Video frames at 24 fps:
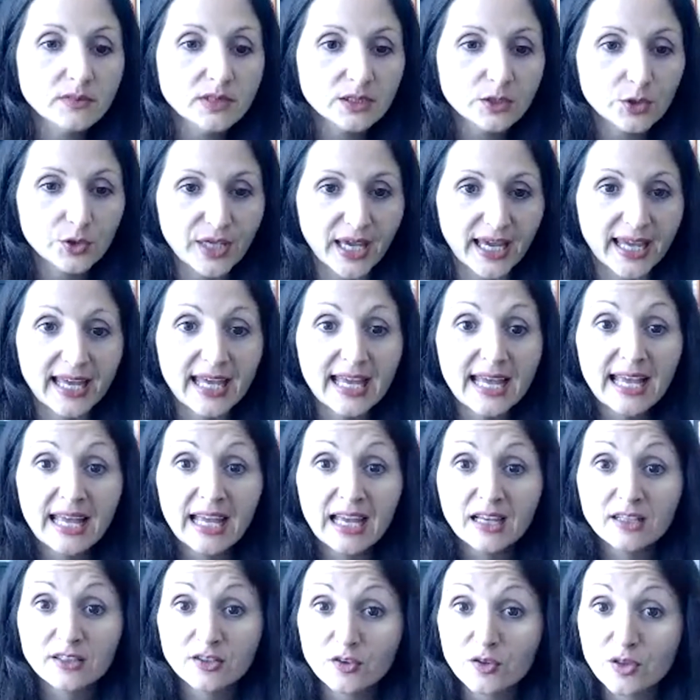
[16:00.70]
Okay,
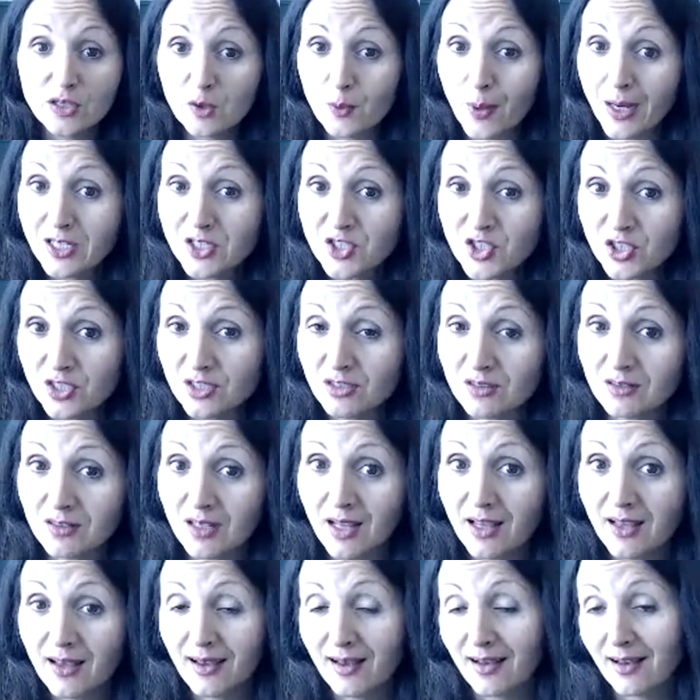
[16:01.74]
so the question
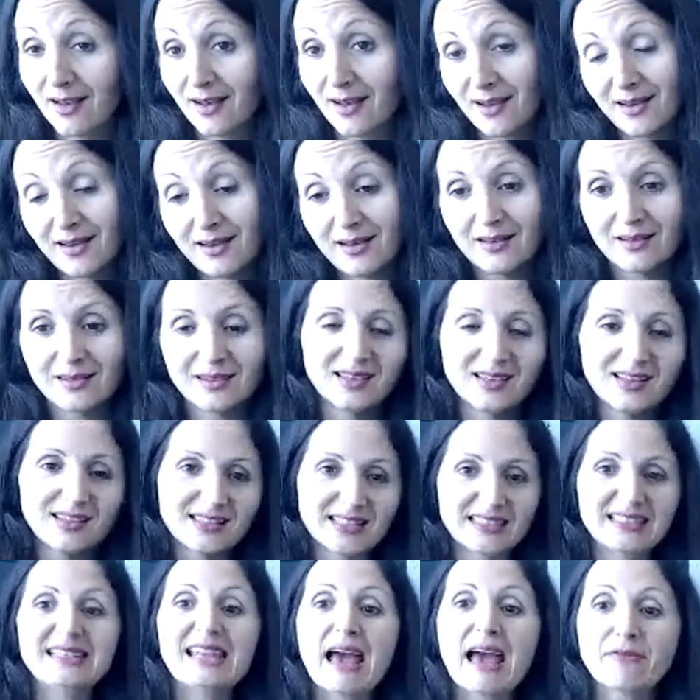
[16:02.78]
is
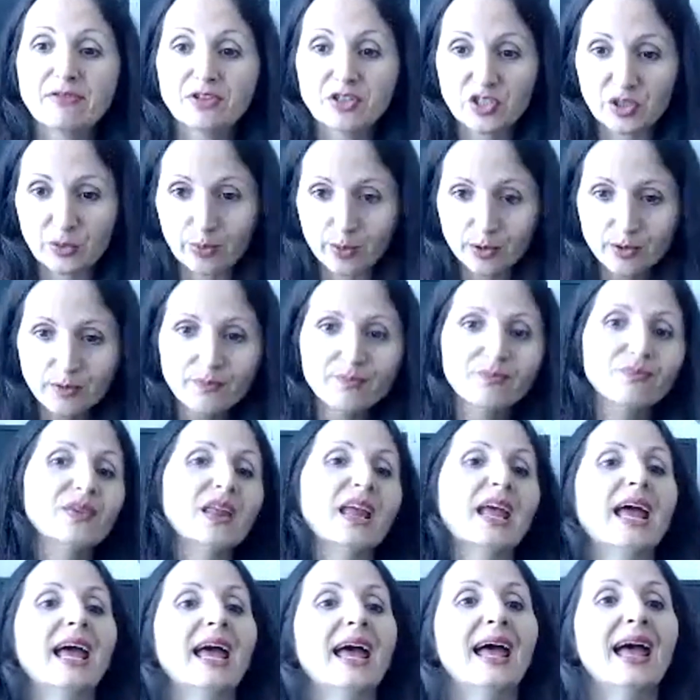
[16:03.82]
inevitable.
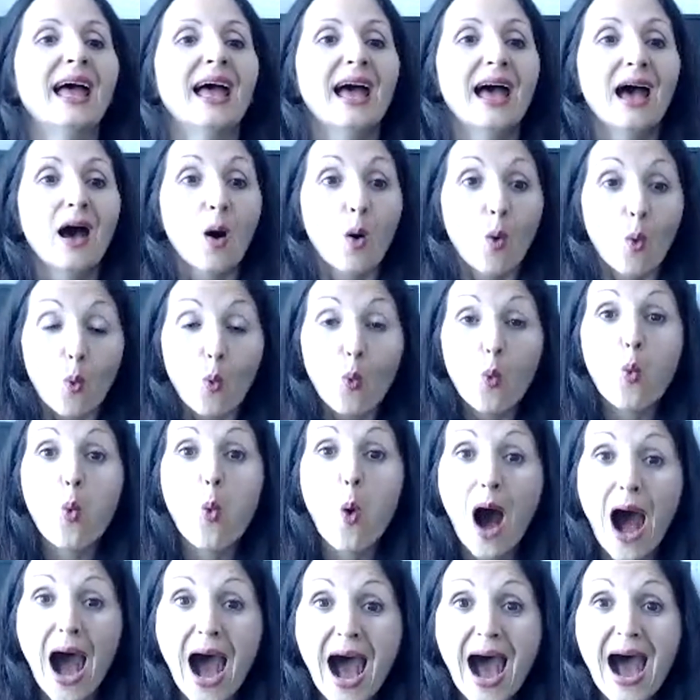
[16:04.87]

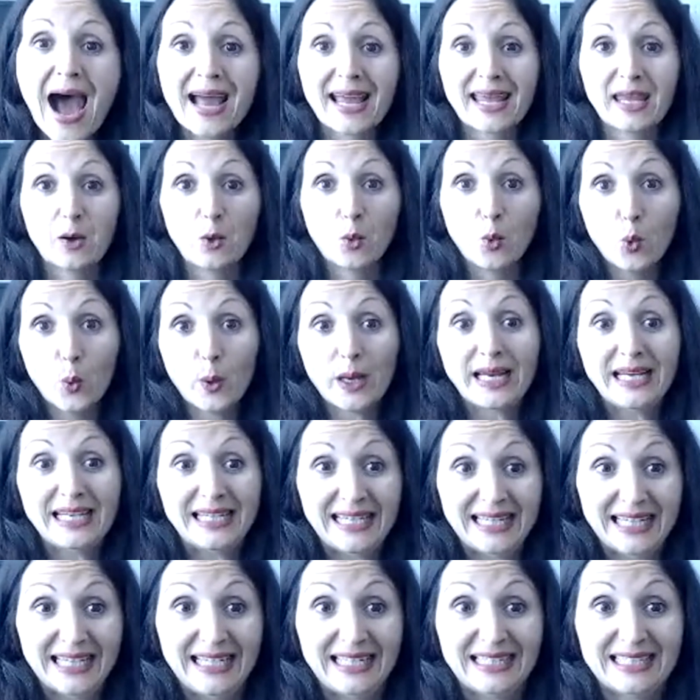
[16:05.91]
Why we
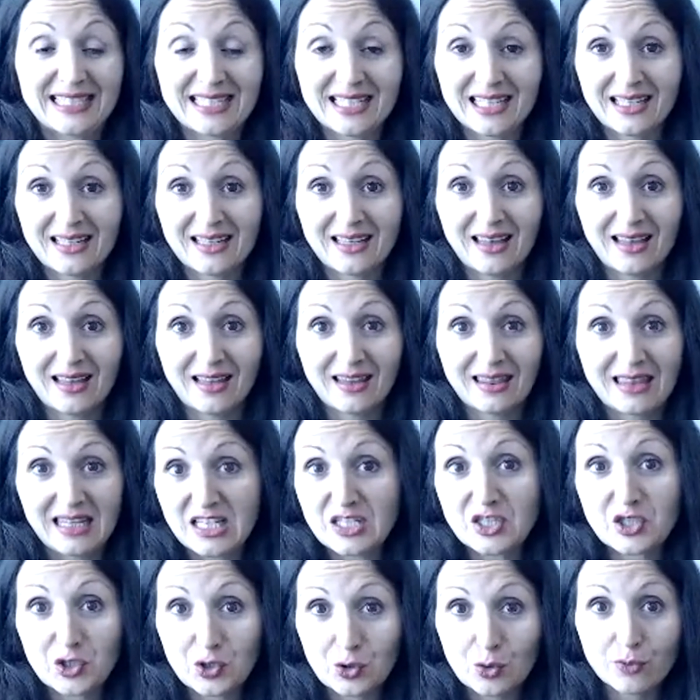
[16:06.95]
need
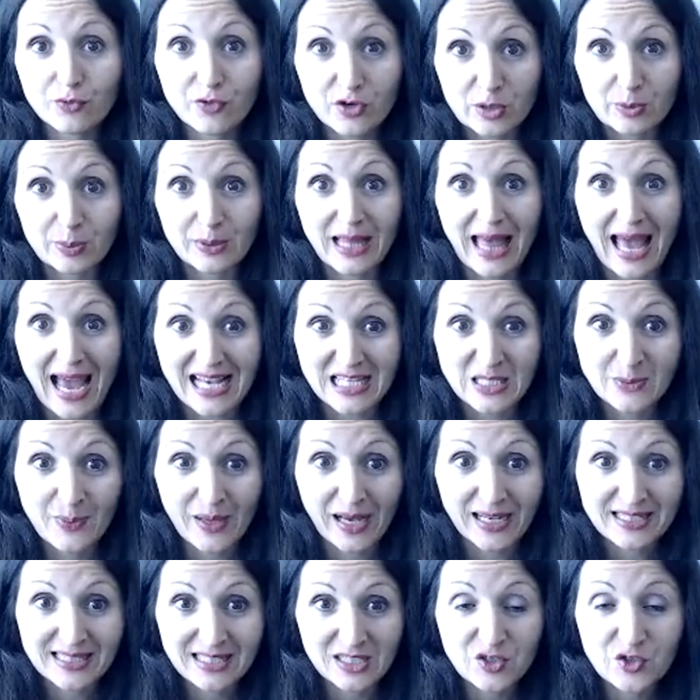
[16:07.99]
these two verbal
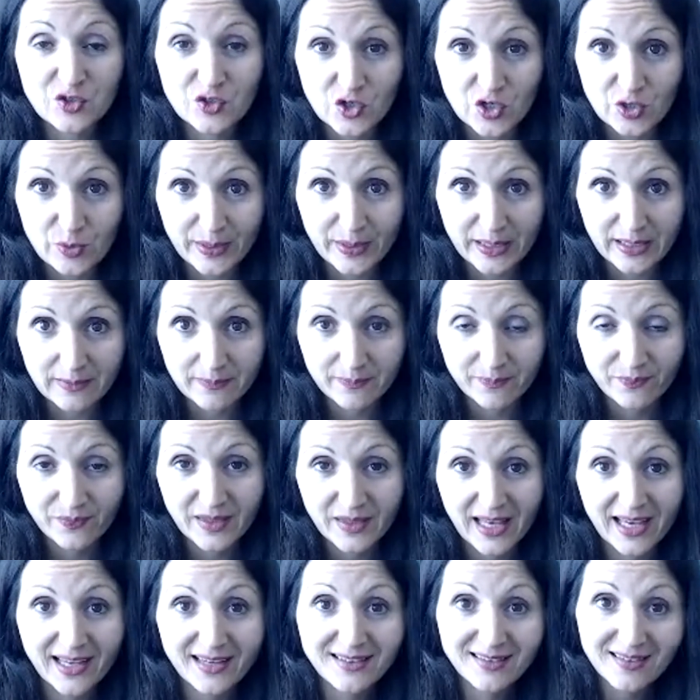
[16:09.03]
aspects in Serbian?
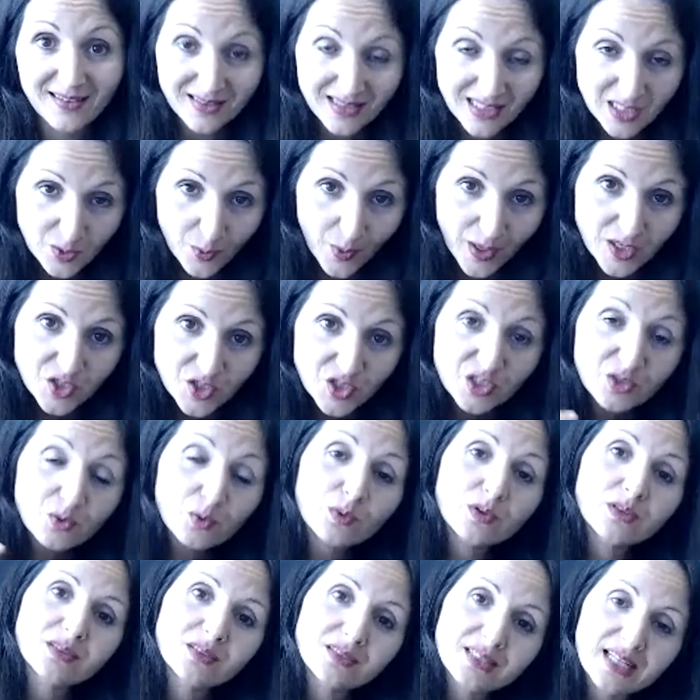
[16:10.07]
And this question
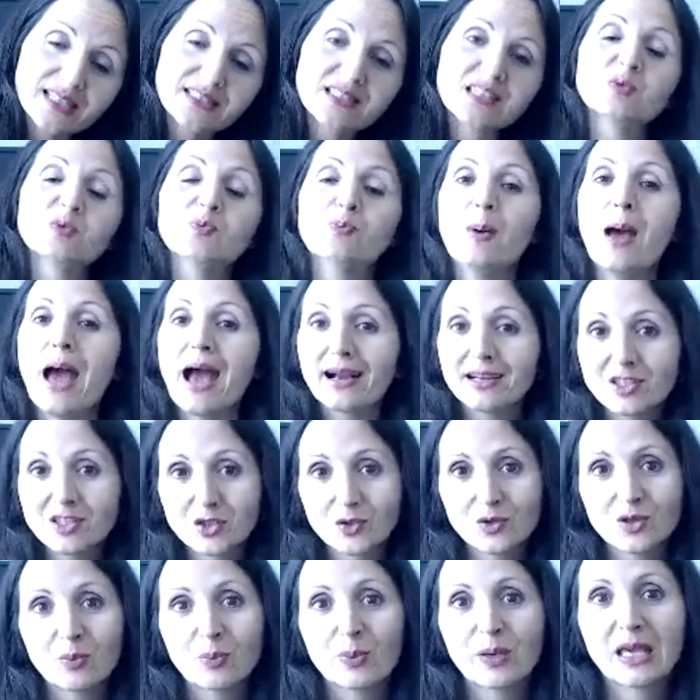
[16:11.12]
takes us back to
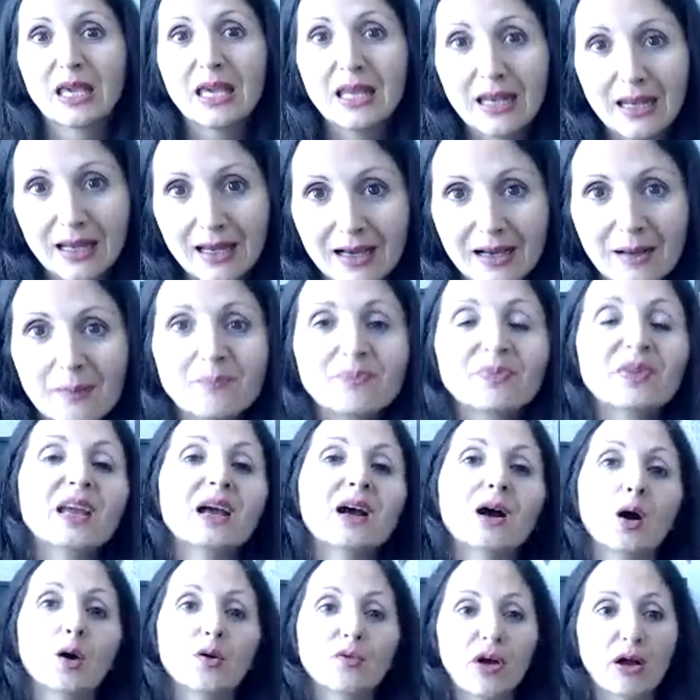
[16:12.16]
the beginning
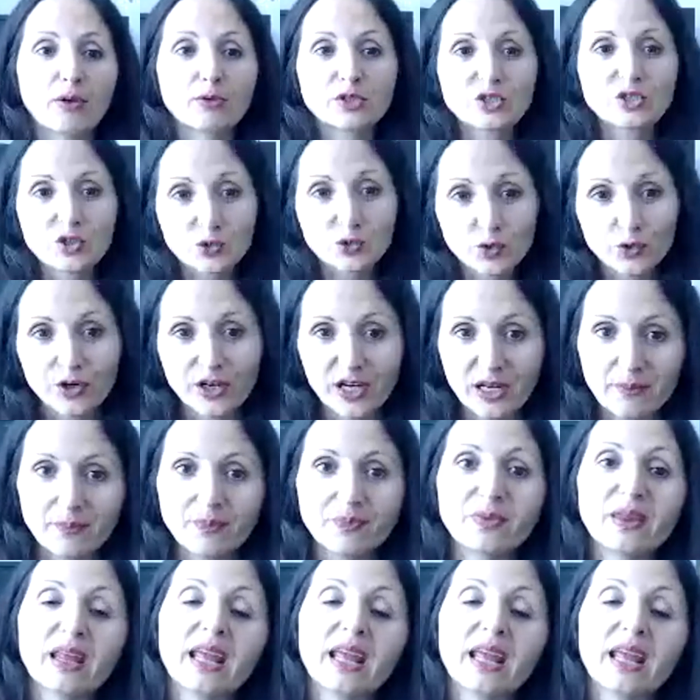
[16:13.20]
of our story.